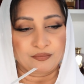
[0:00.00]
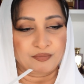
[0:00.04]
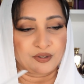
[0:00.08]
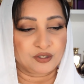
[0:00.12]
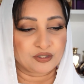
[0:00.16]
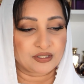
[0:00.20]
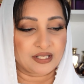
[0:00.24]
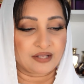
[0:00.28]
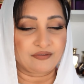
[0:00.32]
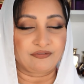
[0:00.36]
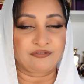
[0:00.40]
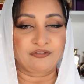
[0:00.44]

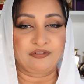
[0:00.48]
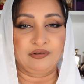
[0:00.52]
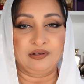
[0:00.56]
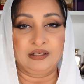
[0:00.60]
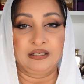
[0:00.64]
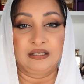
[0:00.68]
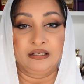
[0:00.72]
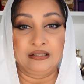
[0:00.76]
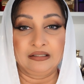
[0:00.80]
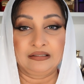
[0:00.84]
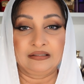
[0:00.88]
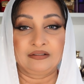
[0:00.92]
because I've
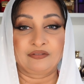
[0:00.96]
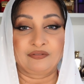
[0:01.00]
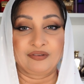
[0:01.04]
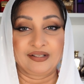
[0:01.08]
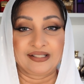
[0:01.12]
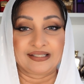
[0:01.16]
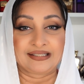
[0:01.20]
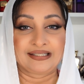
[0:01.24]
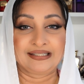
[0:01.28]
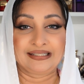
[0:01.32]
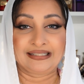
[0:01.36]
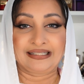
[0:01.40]
learned
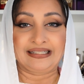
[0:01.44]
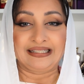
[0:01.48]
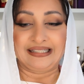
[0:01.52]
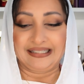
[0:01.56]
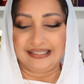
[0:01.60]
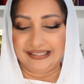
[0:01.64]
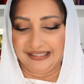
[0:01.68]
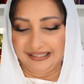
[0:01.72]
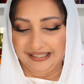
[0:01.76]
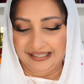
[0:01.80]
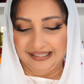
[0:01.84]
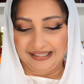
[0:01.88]

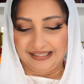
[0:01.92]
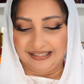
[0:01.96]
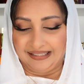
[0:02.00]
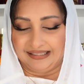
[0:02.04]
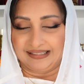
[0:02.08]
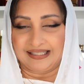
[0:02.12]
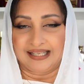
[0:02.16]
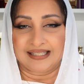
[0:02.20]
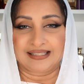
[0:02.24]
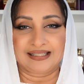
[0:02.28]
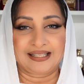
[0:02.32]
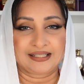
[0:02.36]
recently
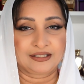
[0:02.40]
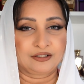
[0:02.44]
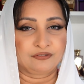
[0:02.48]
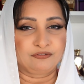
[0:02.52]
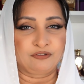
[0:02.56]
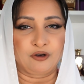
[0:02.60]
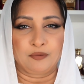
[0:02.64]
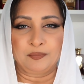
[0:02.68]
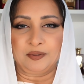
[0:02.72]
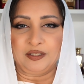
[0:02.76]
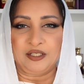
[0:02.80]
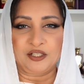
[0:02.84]
that like the
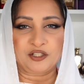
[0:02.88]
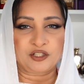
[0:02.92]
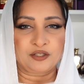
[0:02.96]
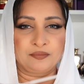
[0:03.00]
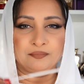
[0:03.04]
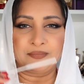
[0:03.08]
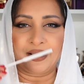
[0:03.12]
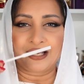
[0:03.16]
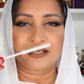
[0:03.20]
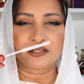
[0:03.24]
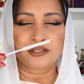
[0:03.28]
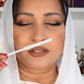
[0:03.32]
formulation
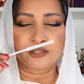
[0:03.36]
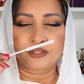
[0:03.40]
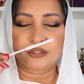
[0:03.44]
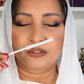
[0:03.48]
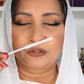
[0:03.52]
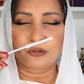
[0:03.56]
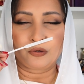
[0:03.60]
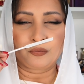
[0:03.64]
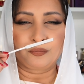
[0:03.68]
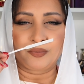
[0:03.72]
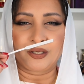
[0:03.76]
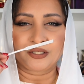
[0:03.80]
matters
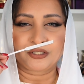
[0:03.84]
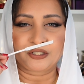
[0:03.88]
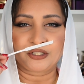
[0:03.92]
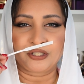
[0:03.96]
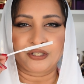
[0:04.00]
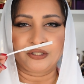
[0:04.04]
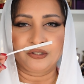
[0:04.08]
so much,